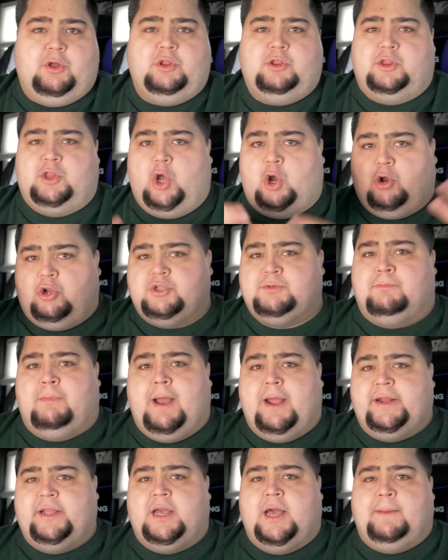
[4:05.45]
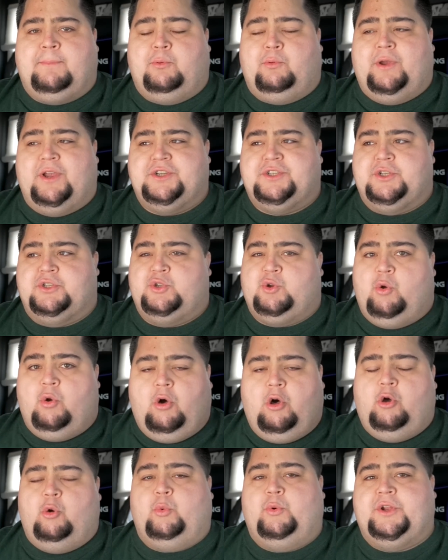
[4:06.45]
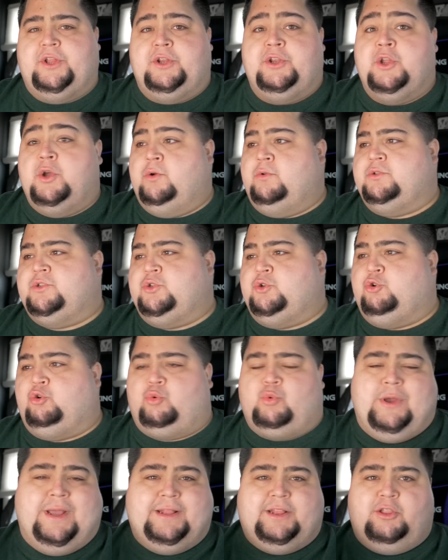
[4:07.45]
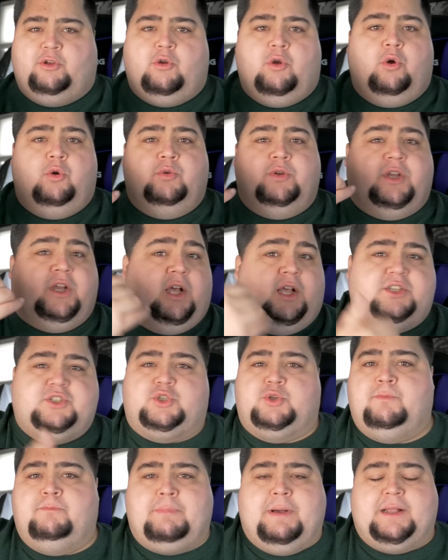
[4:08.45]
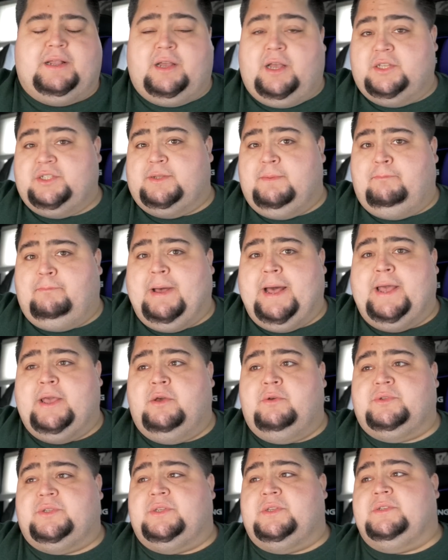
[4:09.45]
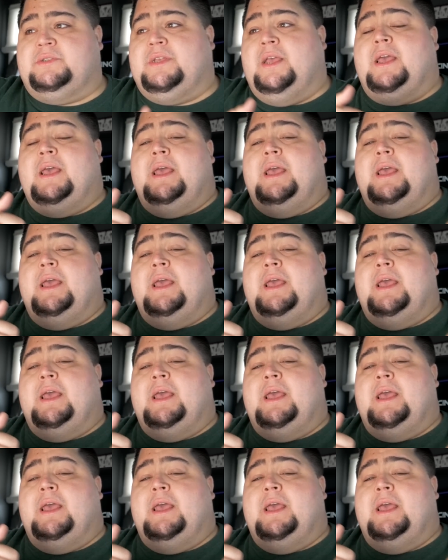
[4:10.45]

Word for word: large mining operations are already known to create their own custom custom BIOSes